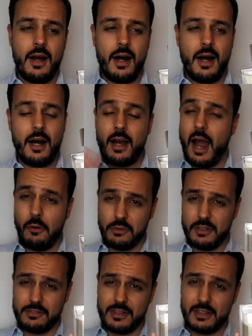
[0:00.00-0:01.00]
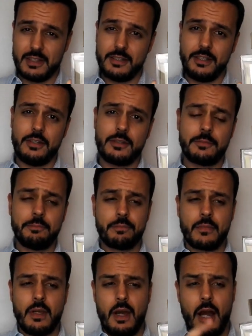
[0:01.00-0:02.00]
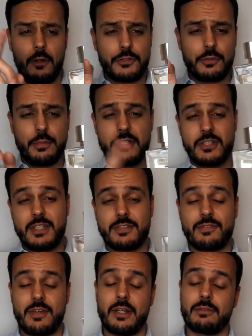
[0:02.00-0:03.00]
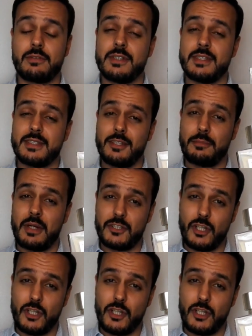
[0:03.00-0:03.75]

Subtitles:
I will leave the link here. I also mentioned this fragrance on my